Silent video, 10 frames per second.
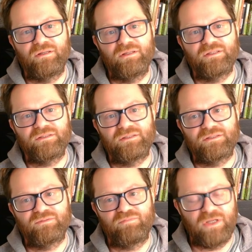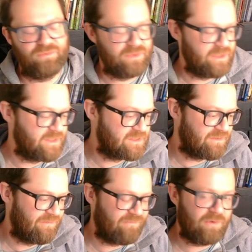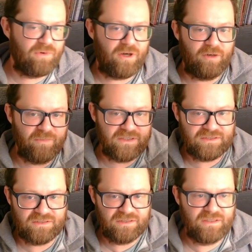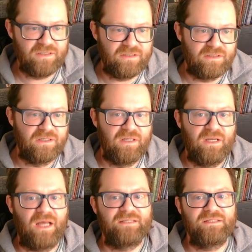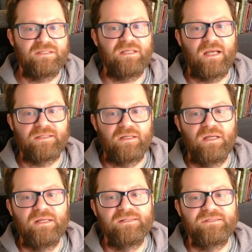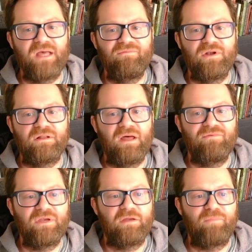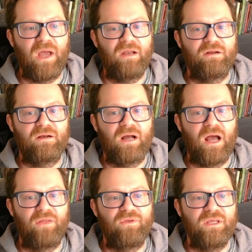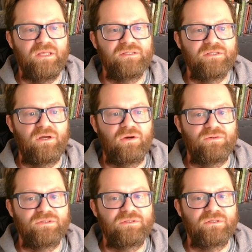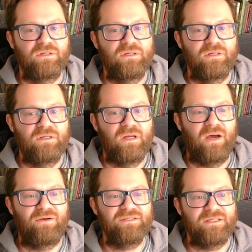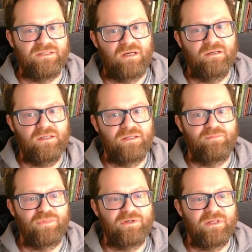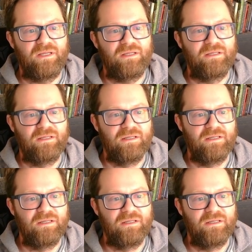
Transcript: because it's being released in a phone call, it means it got disconnected. 7-Eleven competitor on the East Coast. I want to say Dunkin', but like